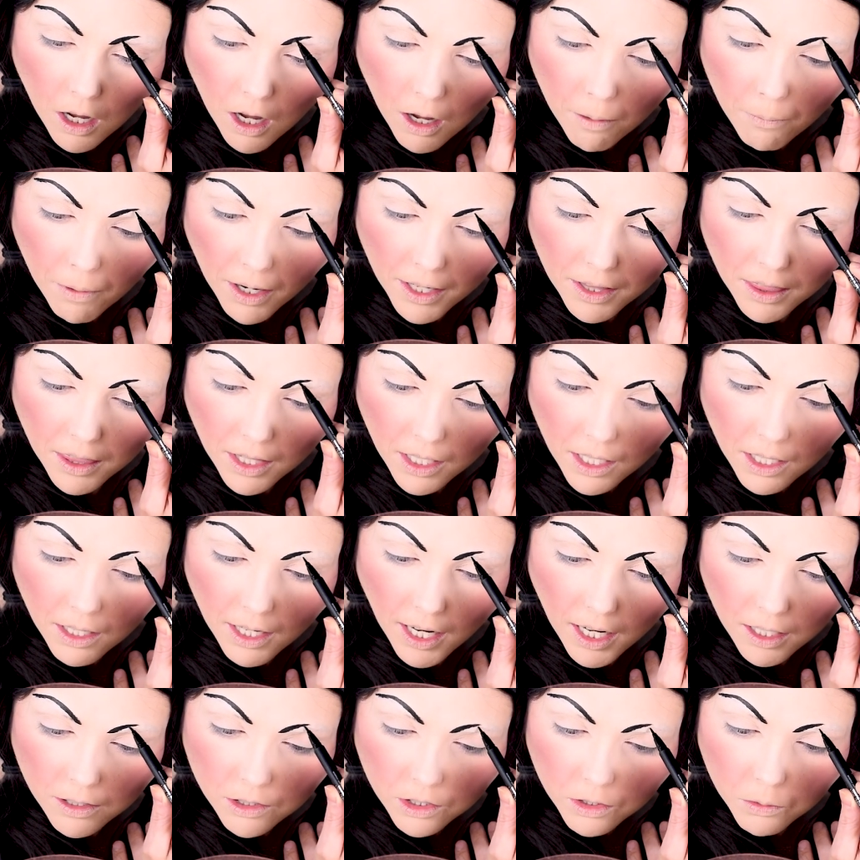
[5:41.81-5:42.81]
Um, I think it
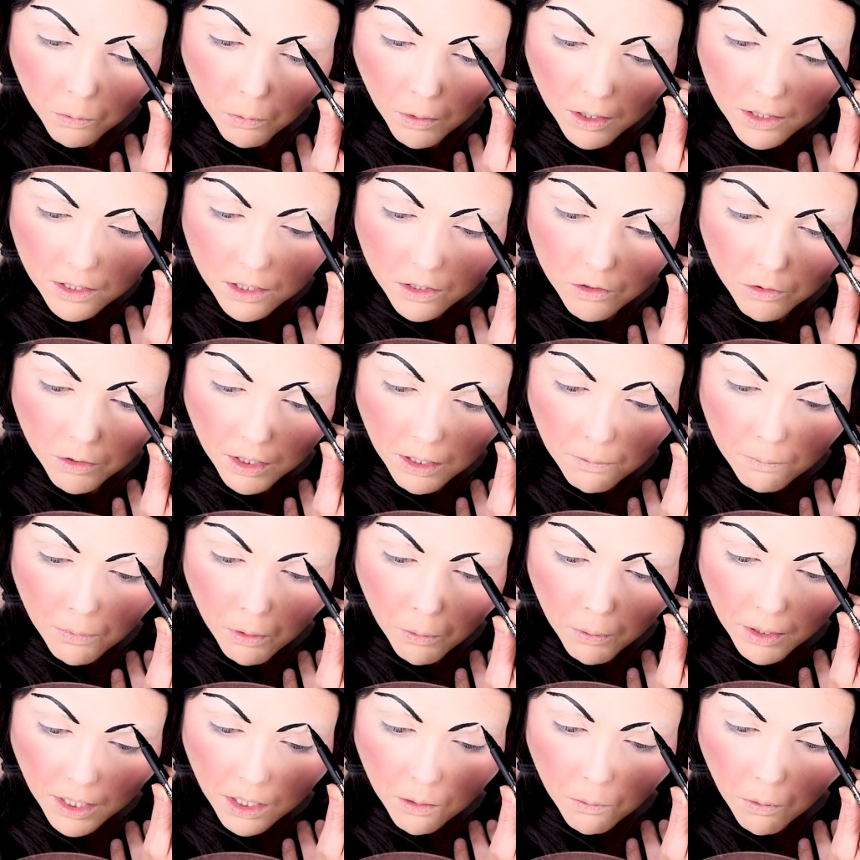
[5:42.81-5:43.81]
actually was a dream,
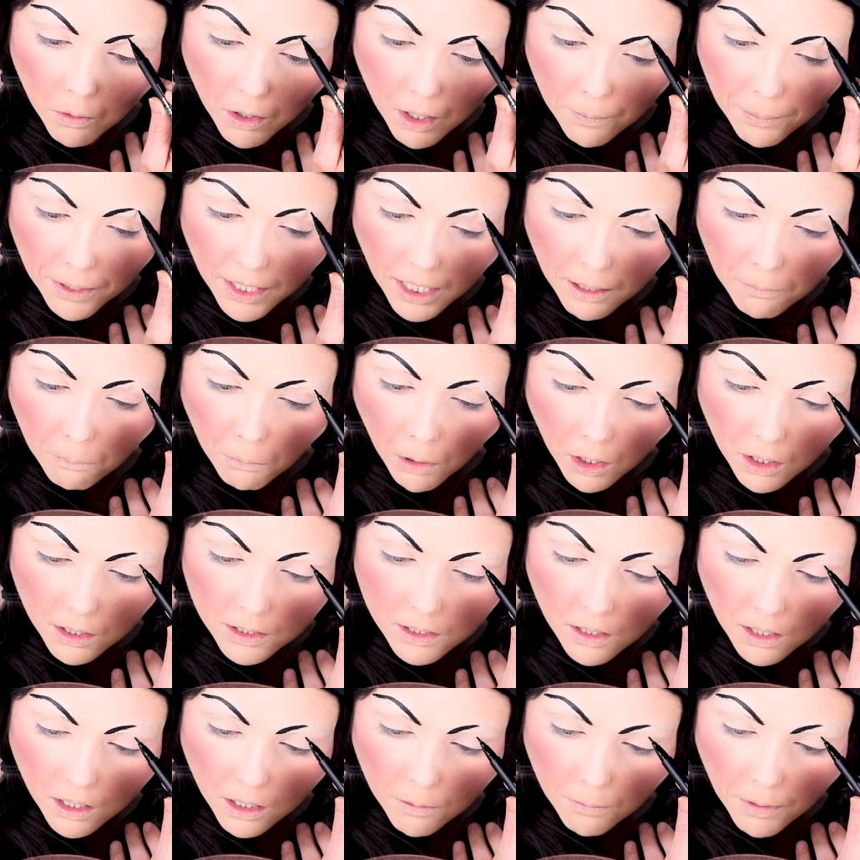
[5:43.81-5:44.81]
but when he woke up, he had
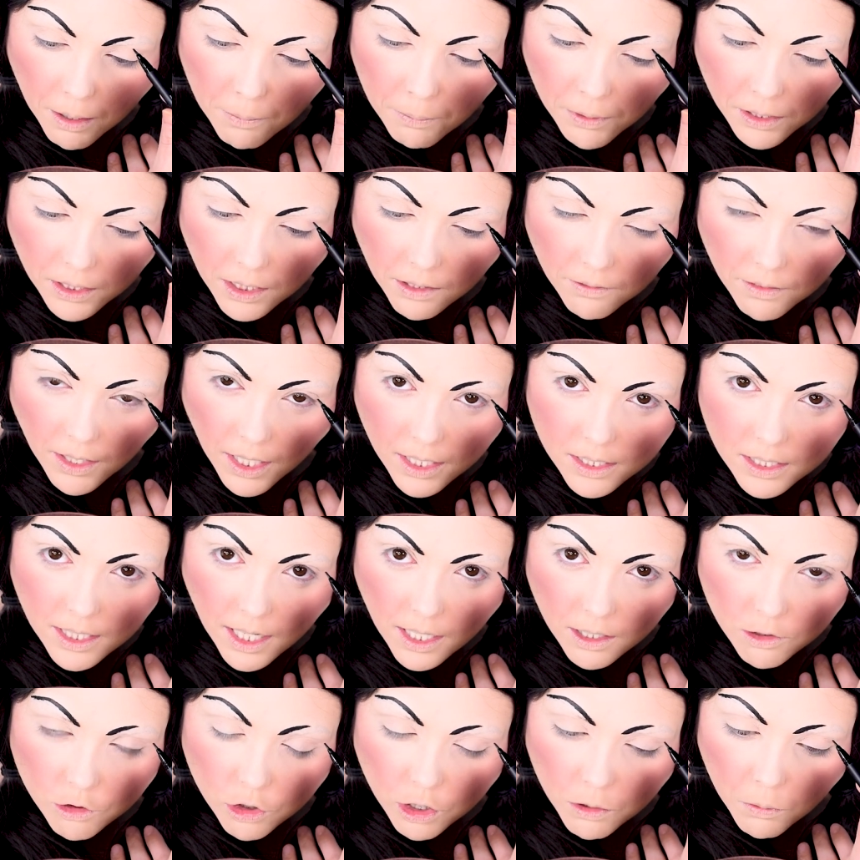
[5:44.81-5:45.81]
marks on him. I believe that's
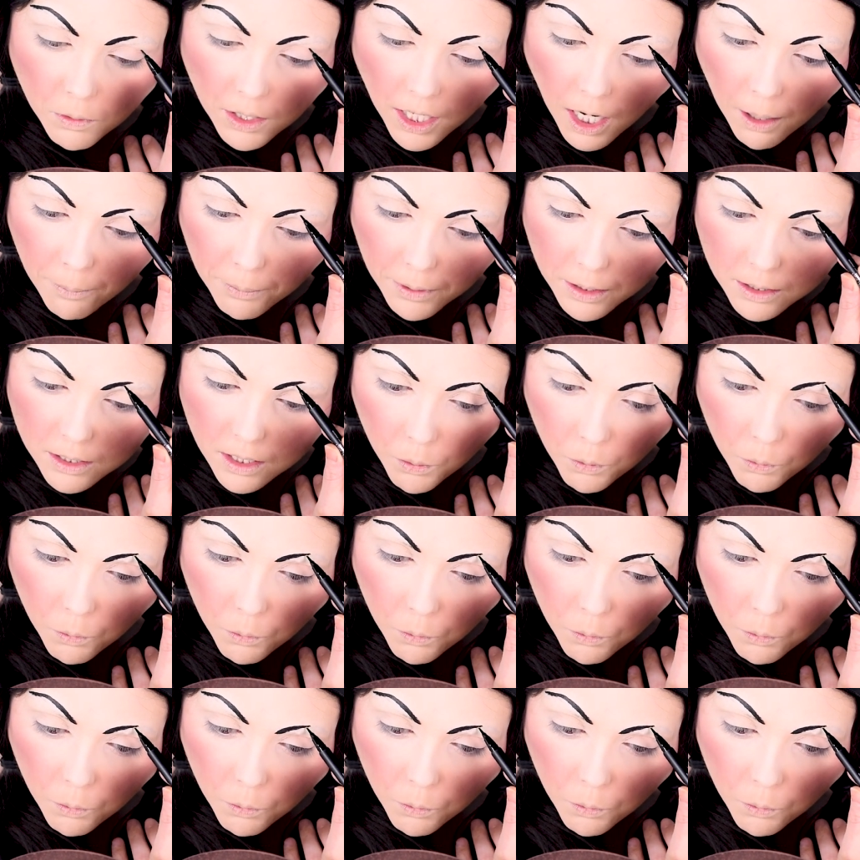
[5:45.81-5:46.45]
actually what happened.